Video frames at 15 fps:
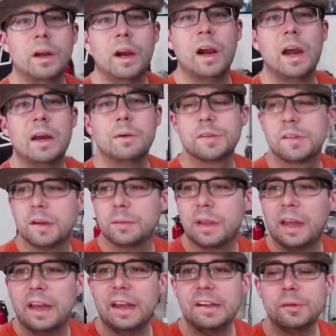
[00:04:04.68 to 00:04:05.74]
Hey, what's up
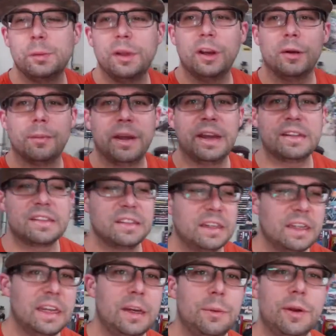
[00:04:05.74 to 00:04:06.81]
guys? We are back
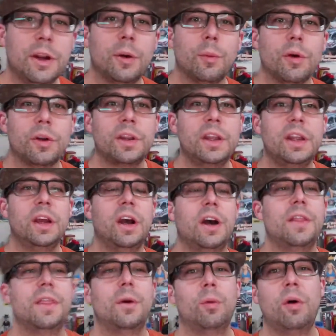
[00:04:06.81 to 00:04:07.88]
today. We are working on
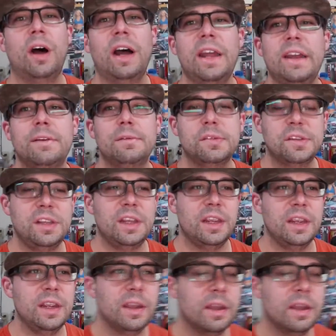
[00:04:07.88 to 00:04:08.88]
the YFZ